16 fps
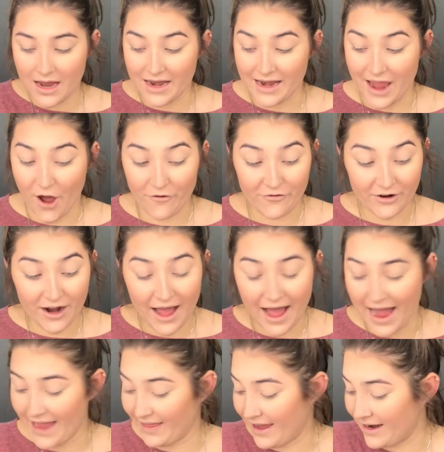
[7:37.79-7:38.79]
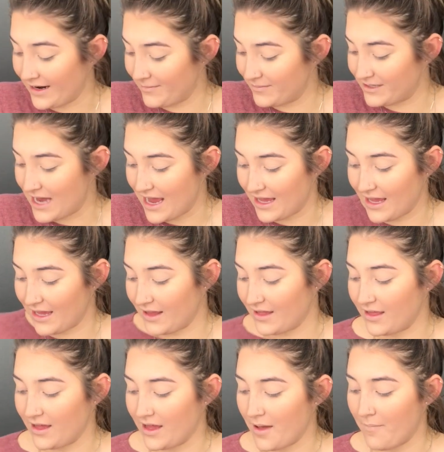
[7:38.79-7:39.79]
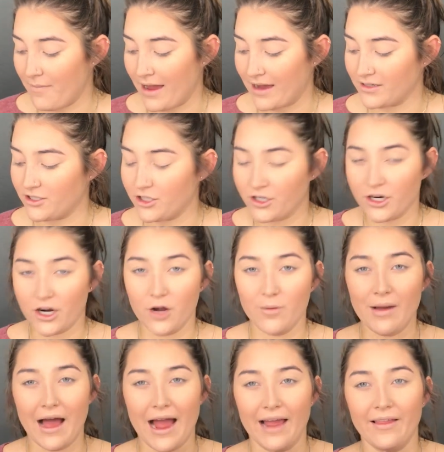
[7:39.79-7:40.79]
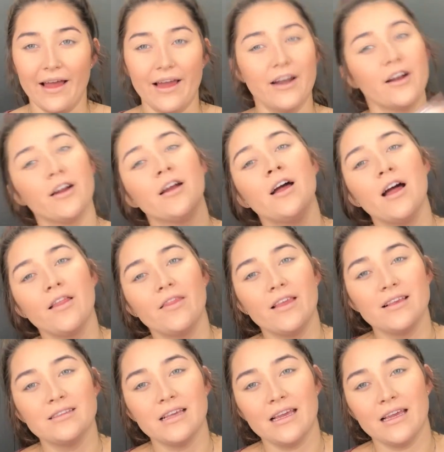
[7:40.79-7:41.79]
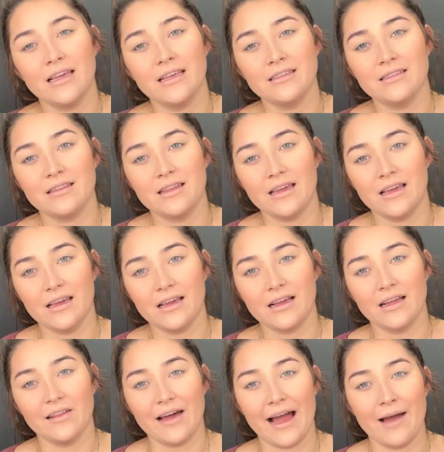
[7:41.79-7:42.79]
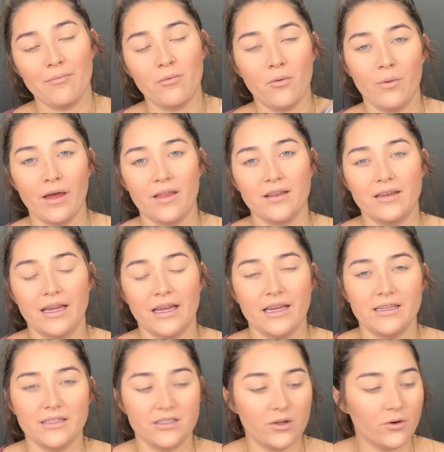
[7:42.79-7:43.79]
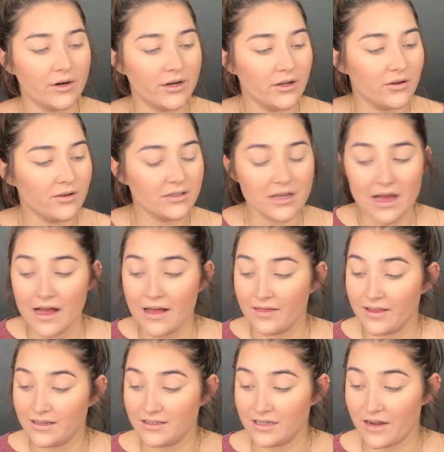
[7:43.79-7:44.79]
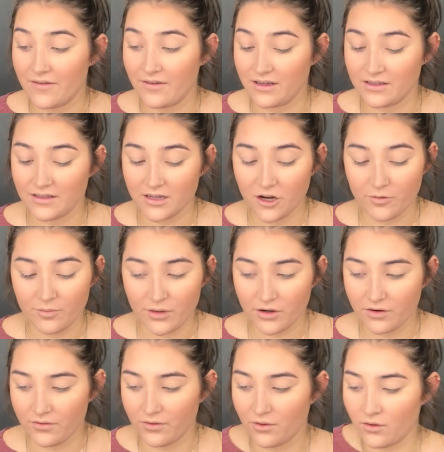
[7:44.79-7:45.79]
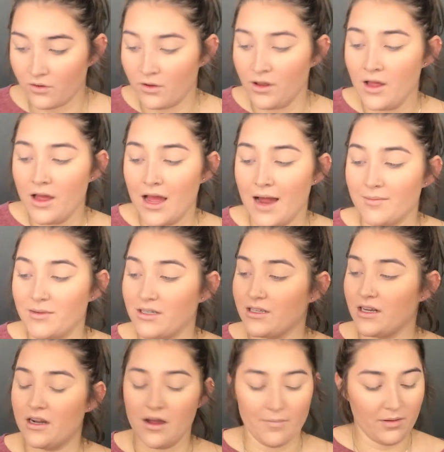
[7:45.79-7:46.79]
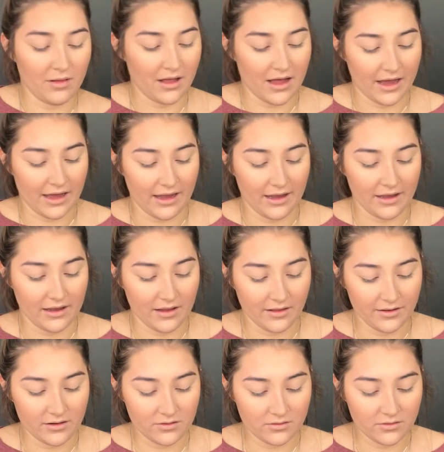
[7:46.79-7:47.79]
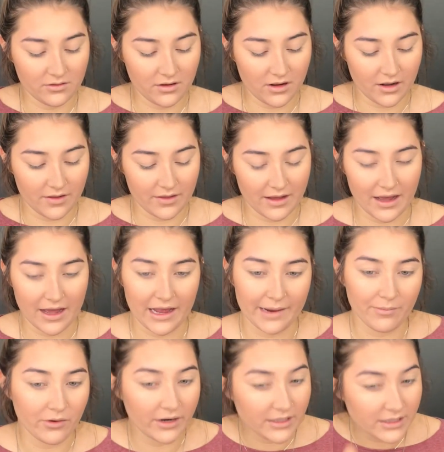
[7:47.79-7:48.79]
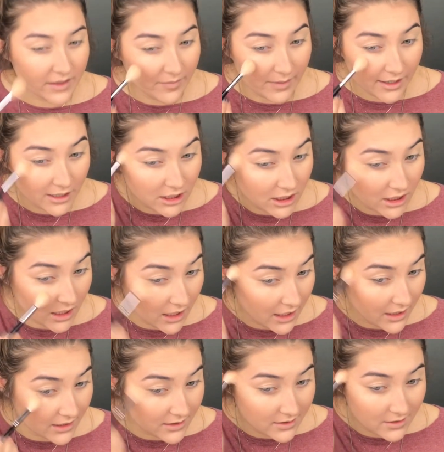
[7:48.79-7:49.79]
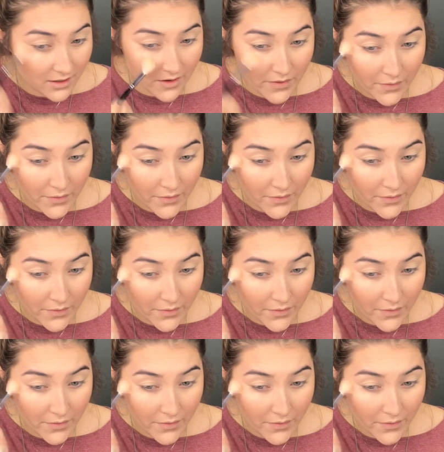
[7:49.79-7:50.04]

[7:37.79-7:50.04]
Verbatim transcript: Now for highlight, I'm taking the Master Chrome highlighter. This is the collab with NikkieTutorials. This stuff is so beautiful. I'm just going to apply a little on the high points of my cheeks.